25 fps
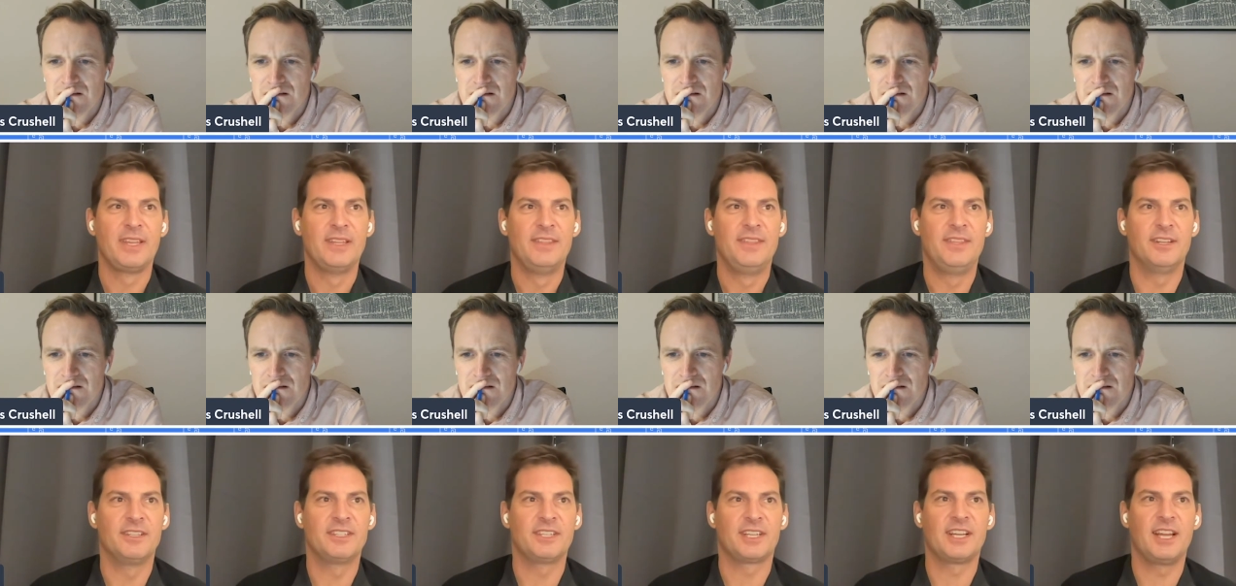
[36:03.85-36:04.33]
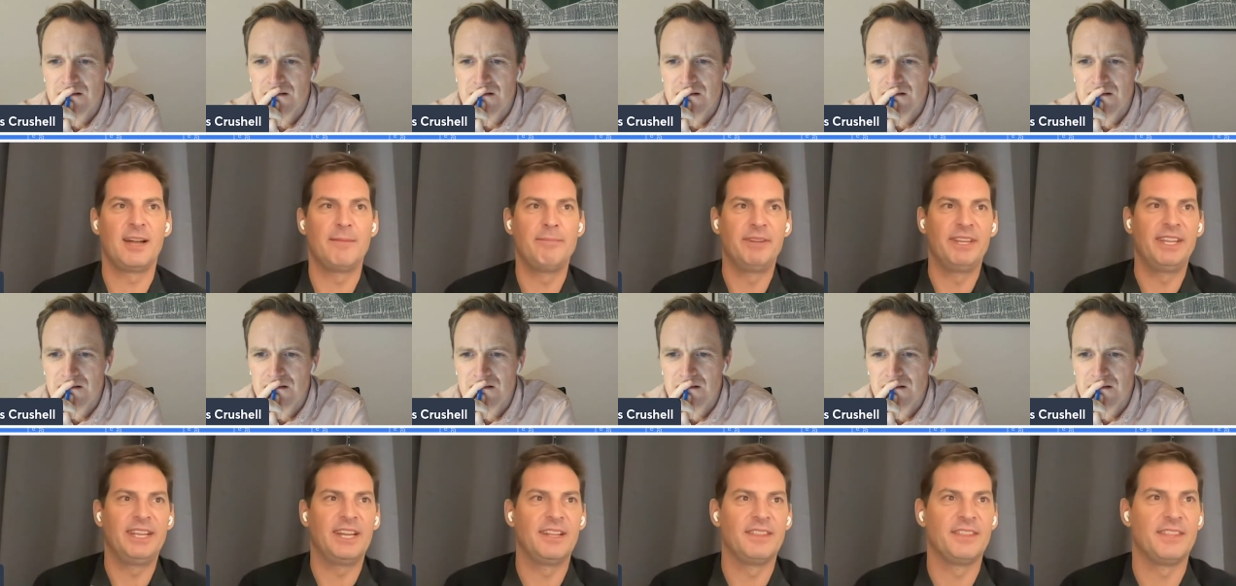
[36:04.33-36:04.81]
Speaker 1: There's a
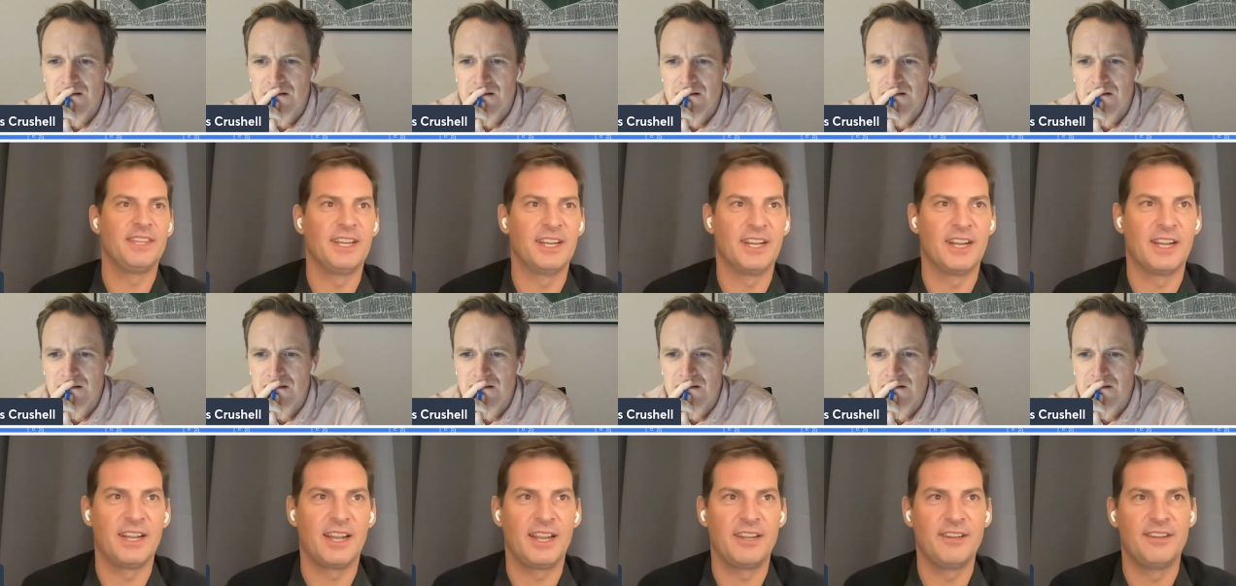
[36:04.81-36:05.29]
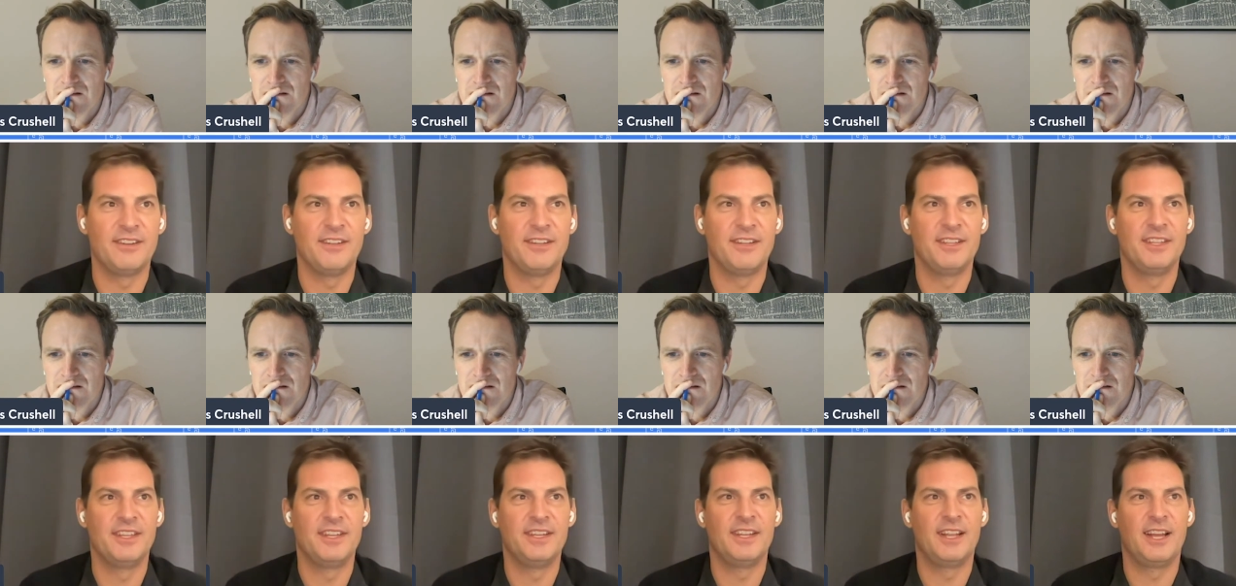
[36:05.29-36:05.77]
company out there, I don't know
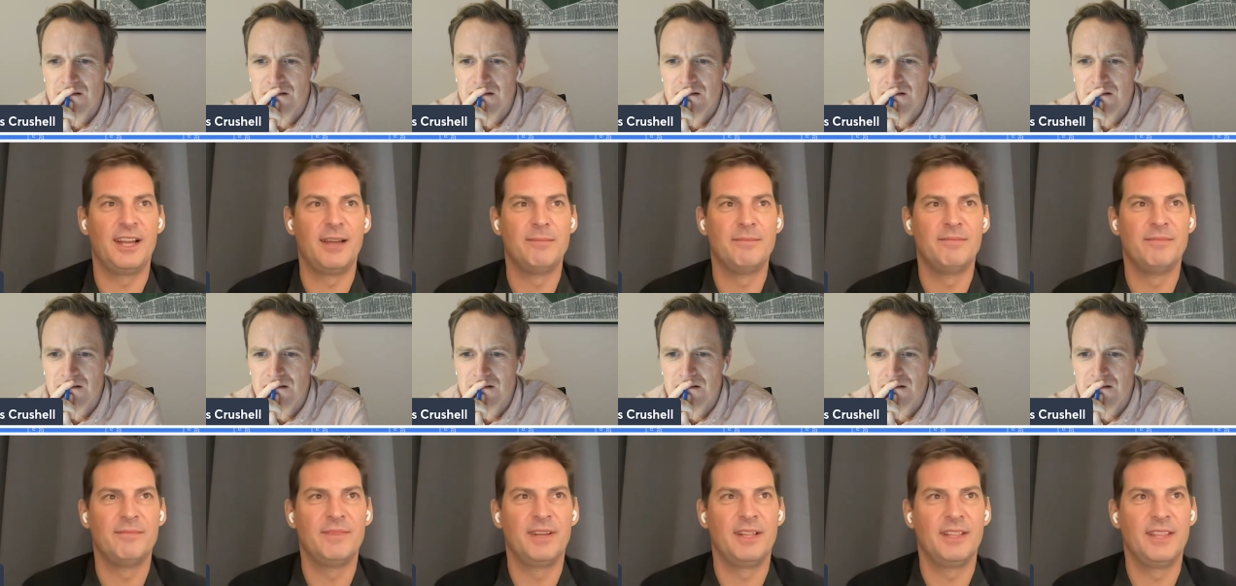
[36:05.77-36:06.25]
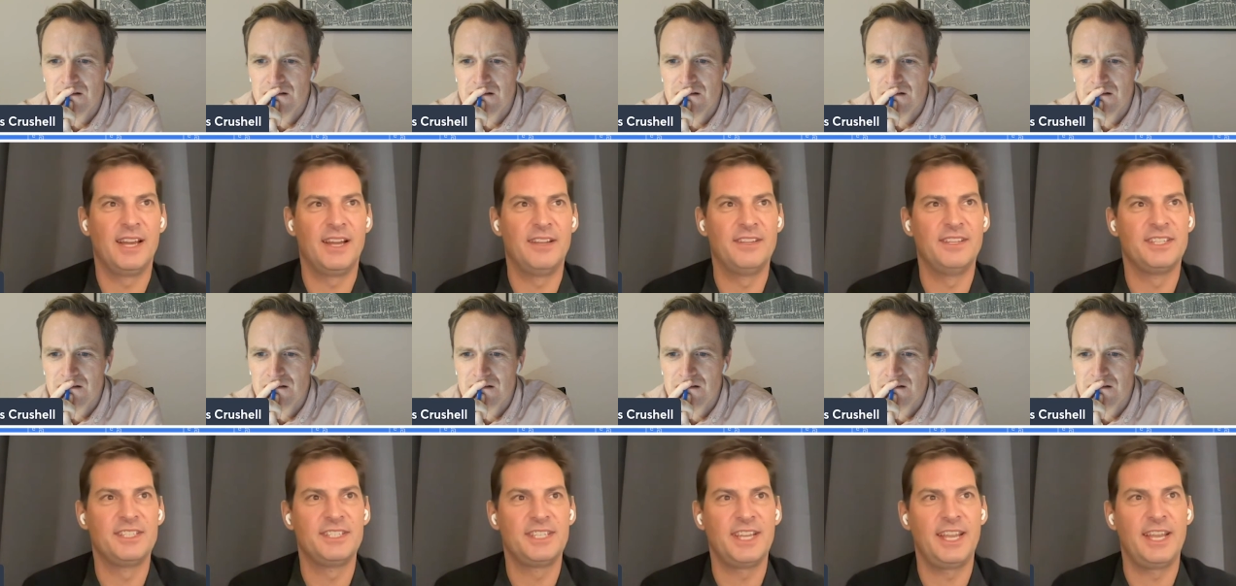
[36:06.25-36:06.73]
that I'm allowed to
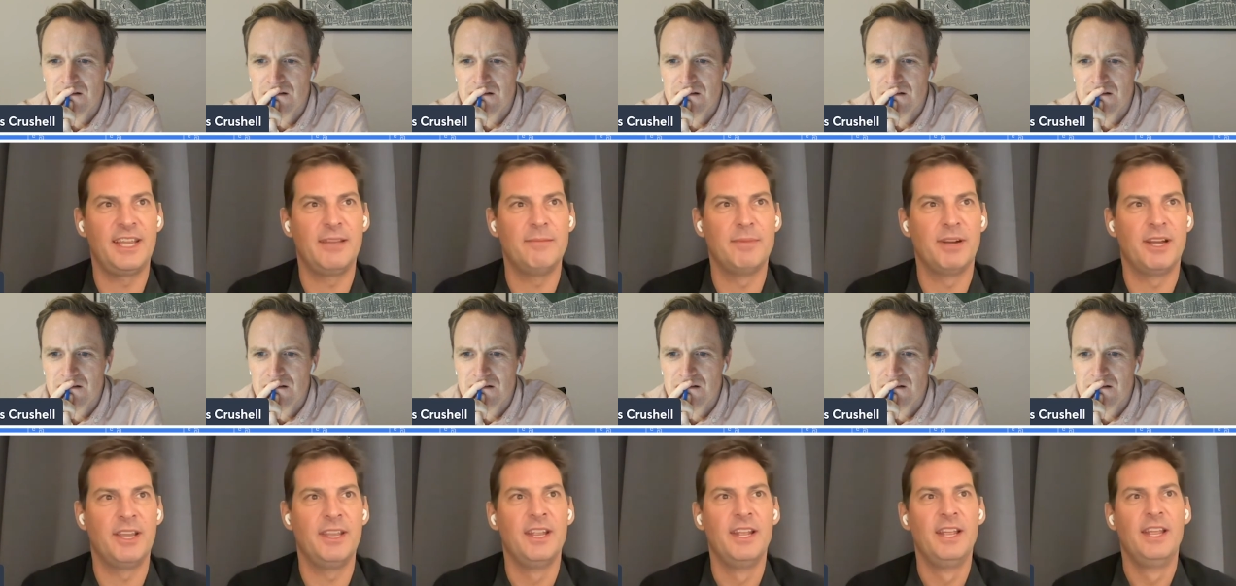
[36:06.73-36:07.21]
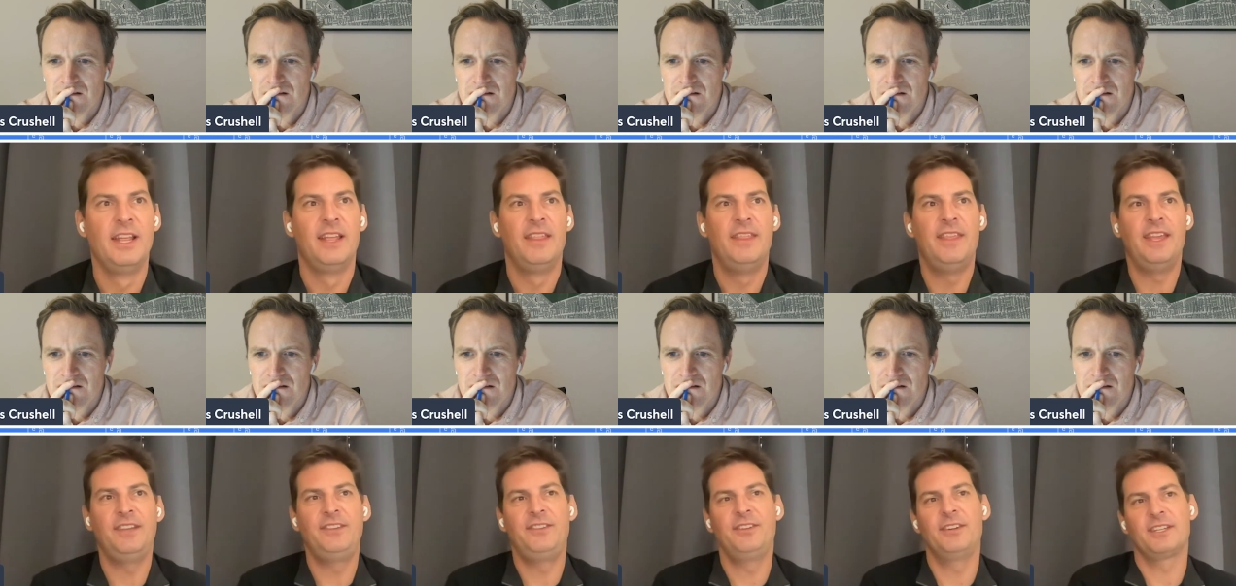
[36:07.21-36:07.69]
say it, but
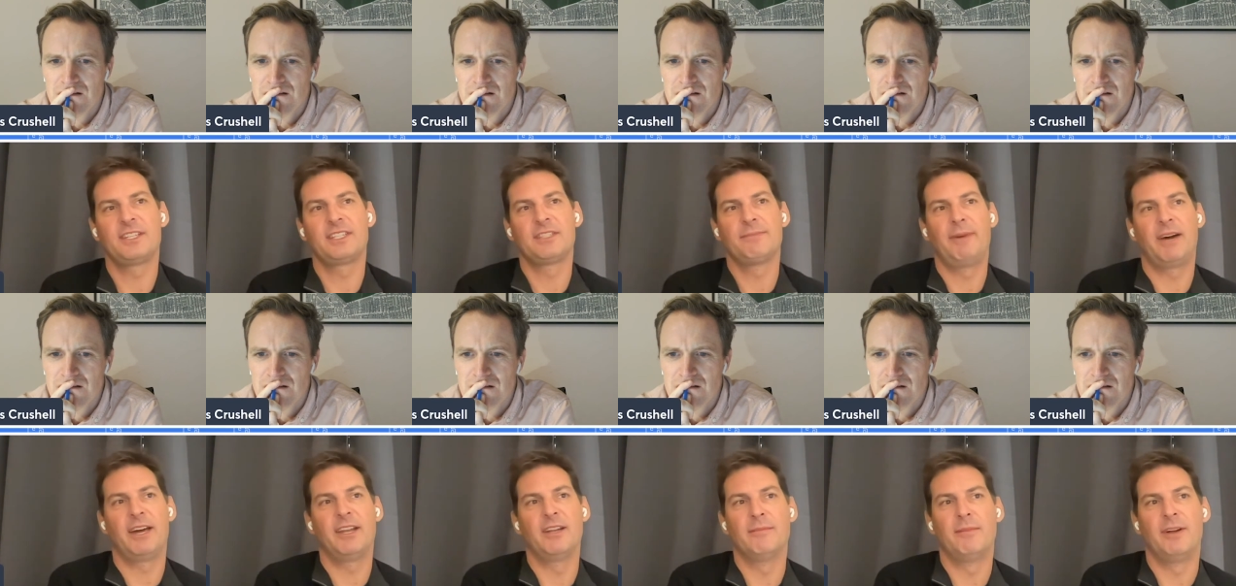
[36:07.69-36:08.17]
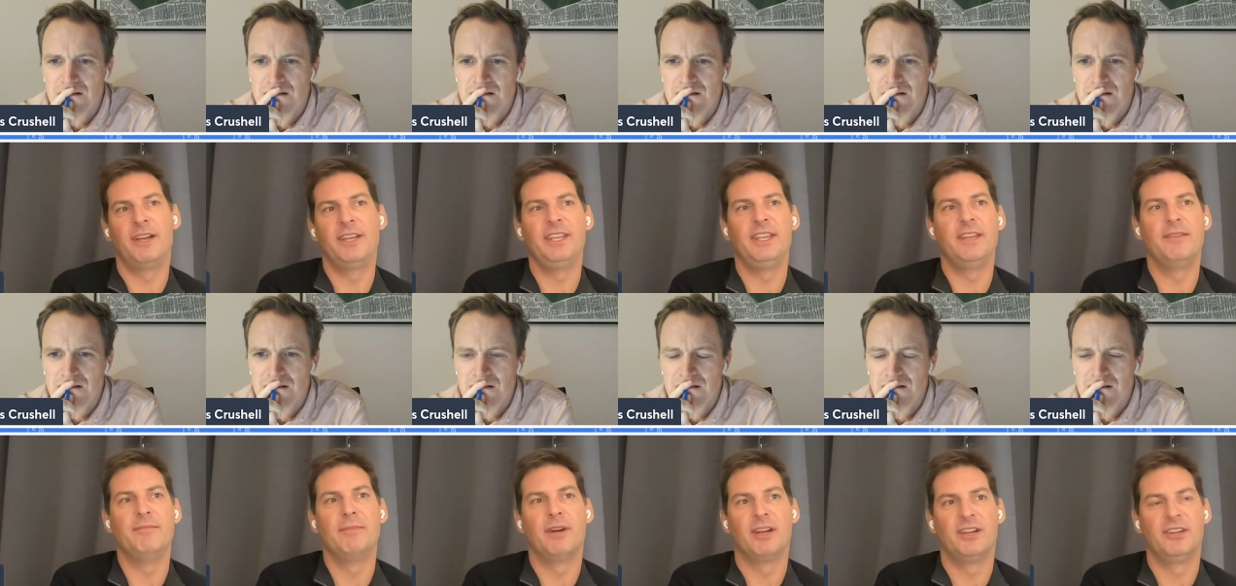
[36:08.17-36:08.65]
they took Spotter money
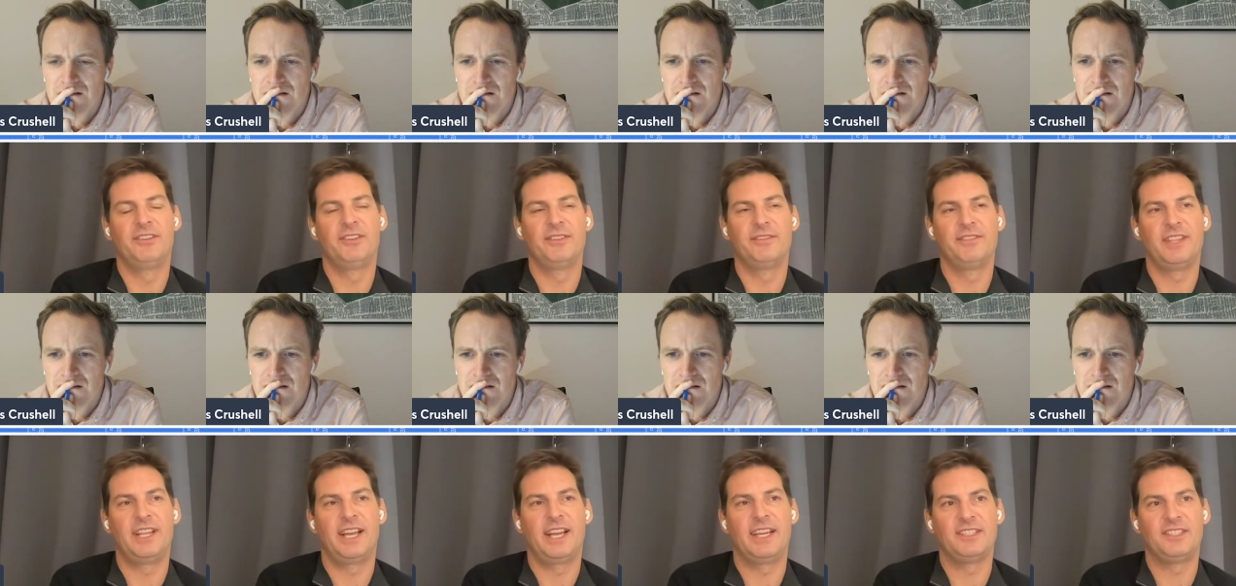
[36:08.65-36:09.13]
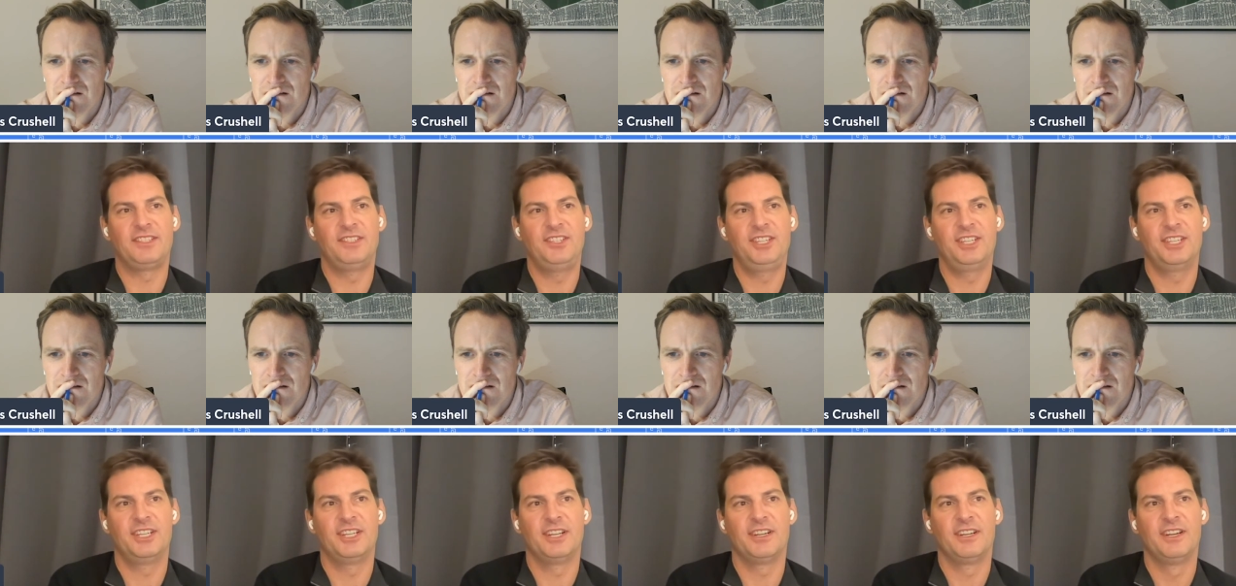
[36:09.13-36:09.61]
in March of last
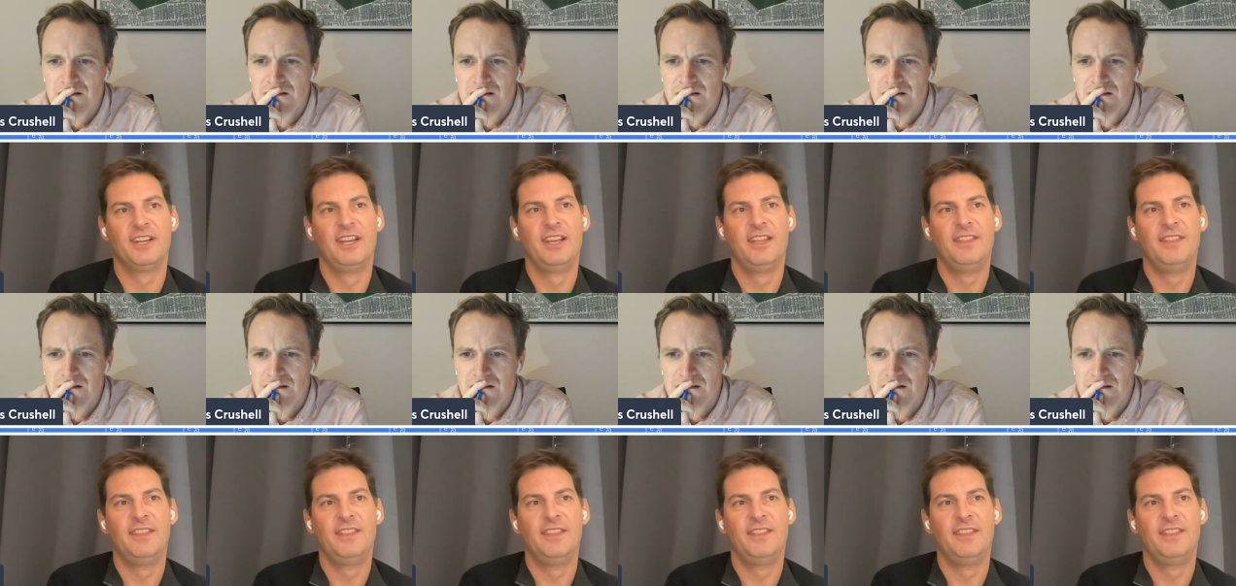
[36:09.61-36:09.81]
year.